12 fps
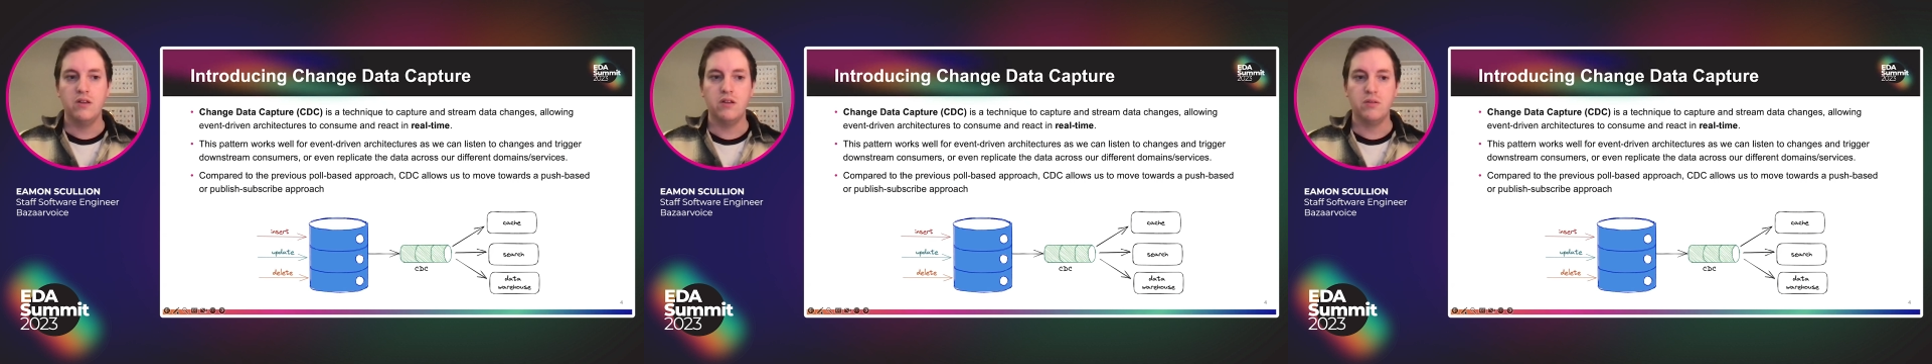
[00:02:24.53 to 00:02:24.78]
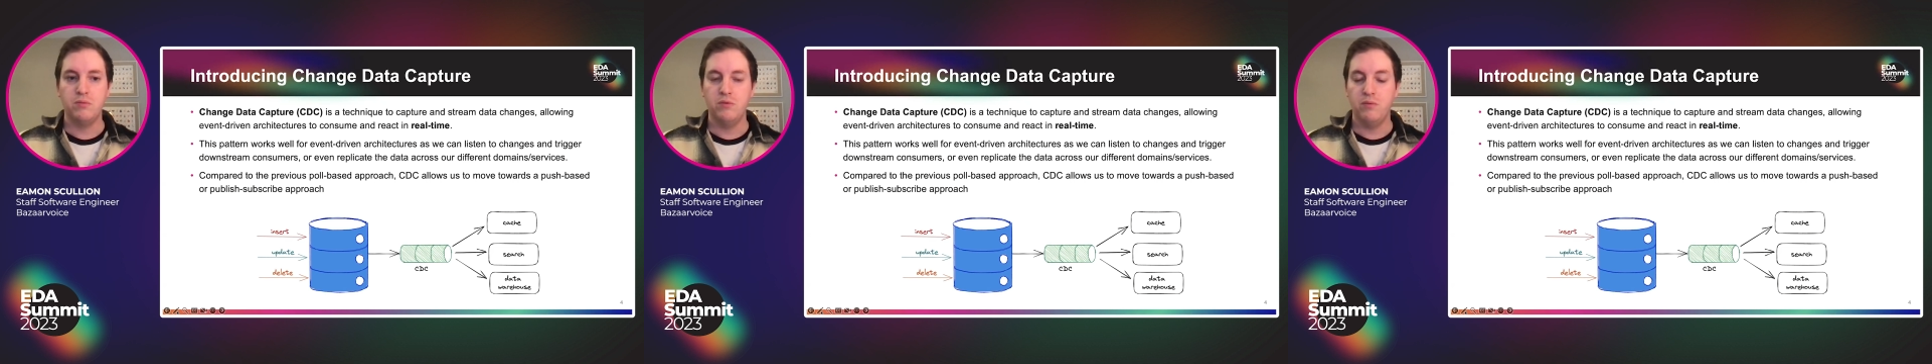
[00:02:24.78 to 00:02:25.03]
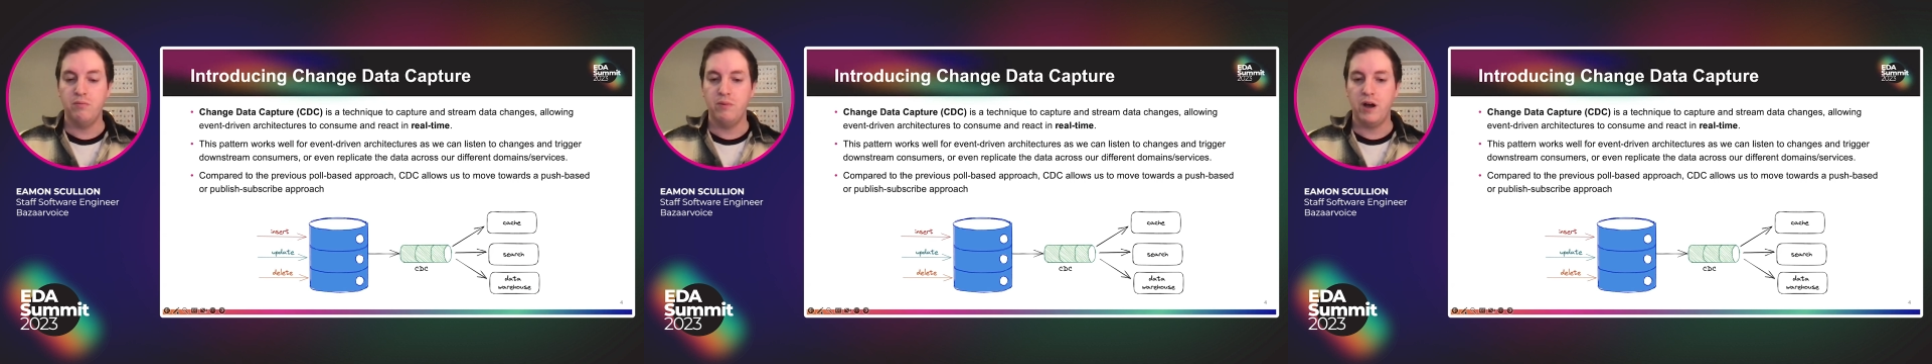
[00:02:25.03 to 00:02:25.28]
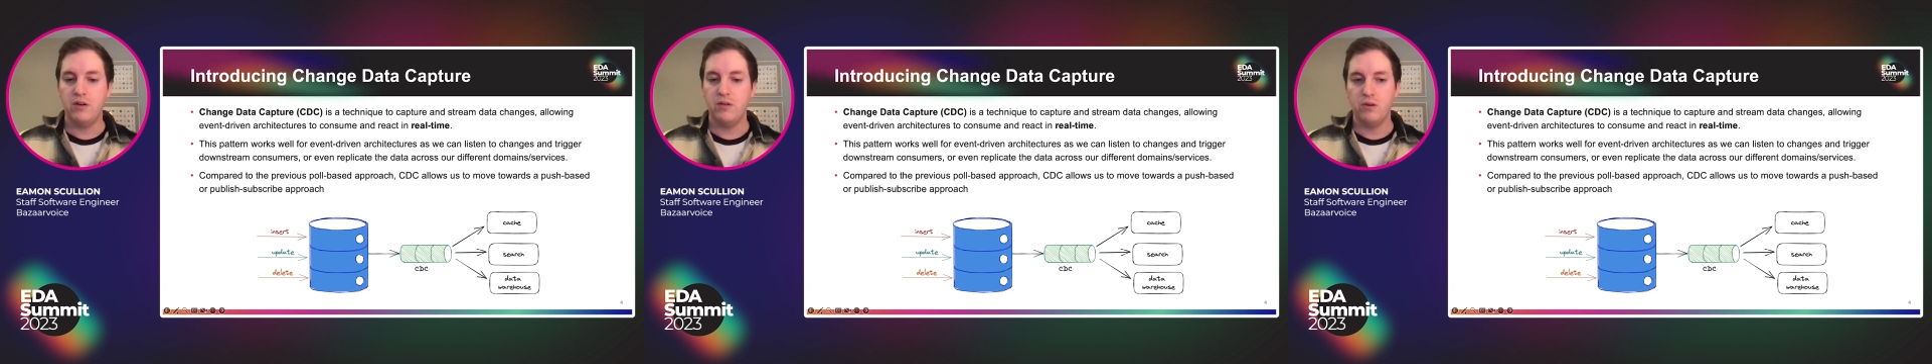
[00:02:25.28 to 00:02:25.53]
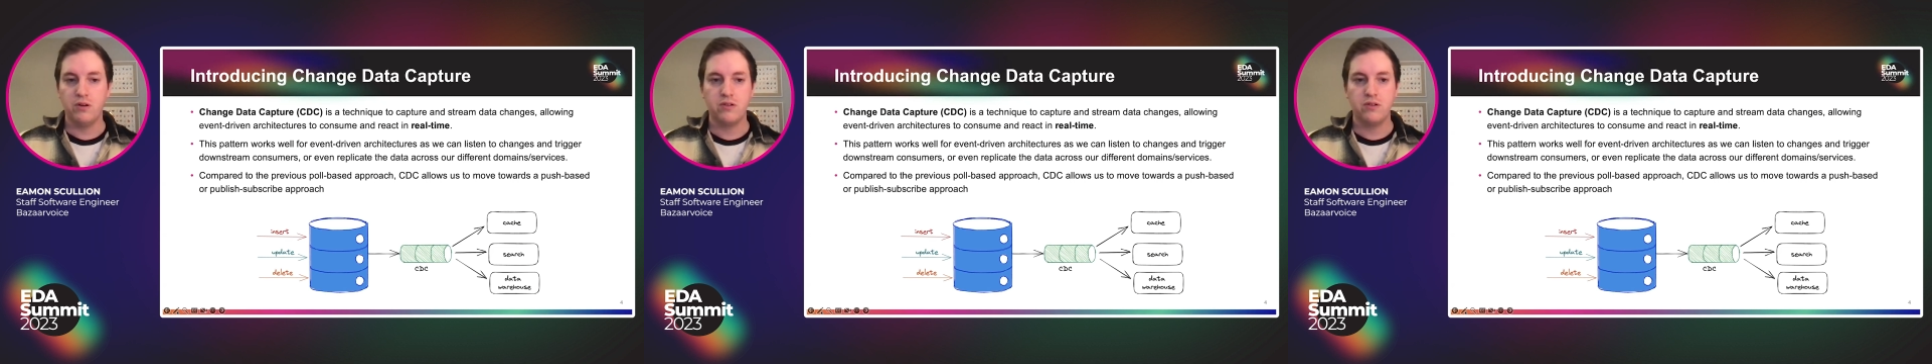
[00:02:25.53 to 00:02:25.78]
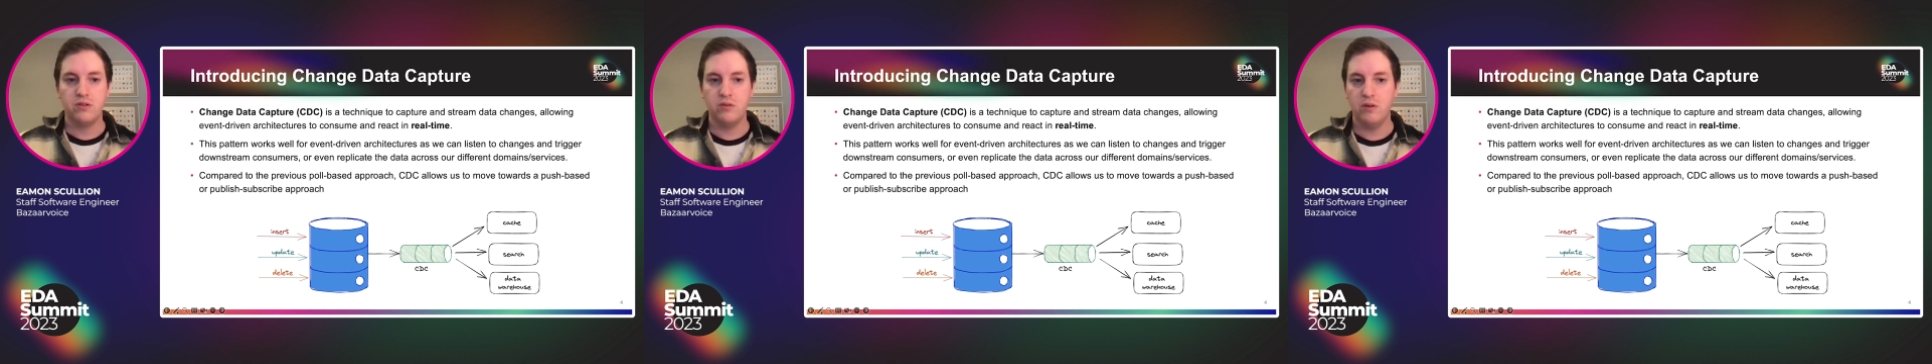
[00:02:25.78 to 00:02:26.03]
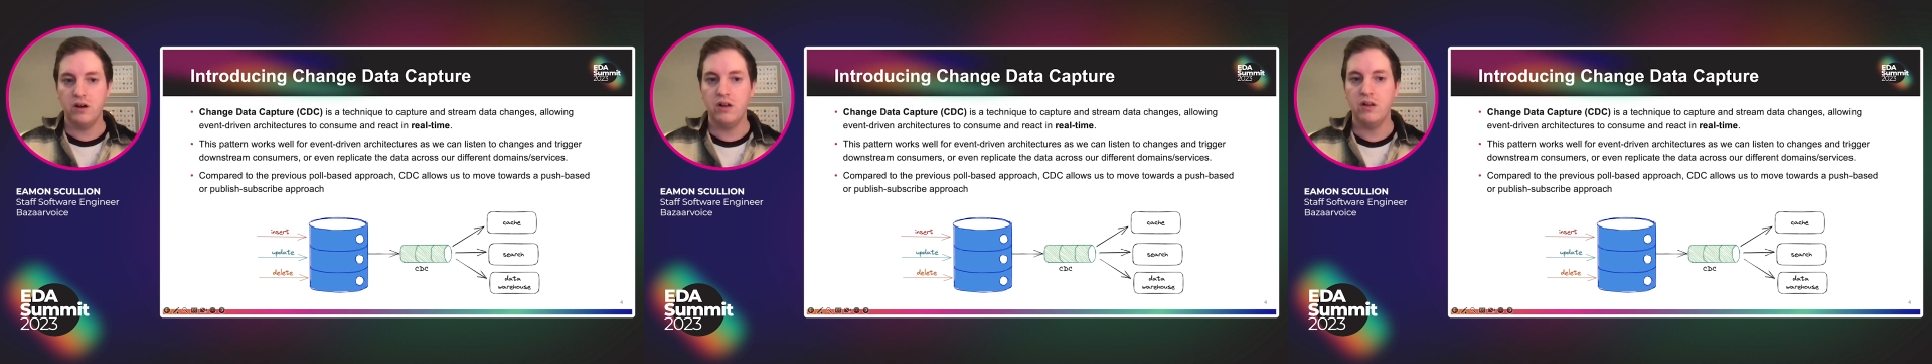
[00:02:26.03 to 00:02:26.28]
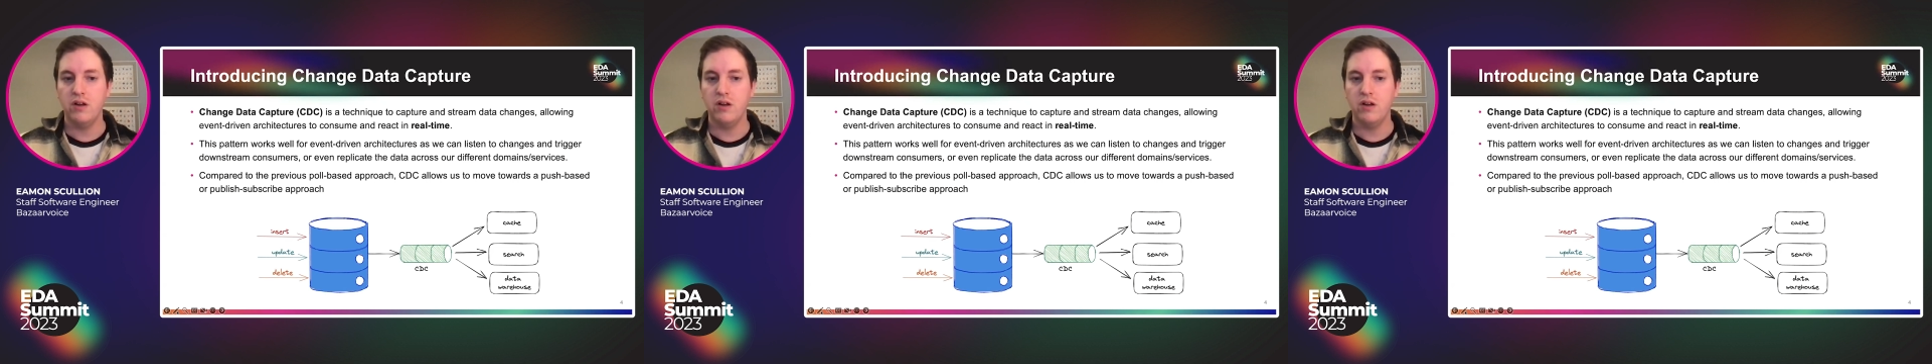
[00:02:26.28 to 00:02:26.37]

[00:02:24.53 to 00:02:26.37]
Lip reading: This pattern works well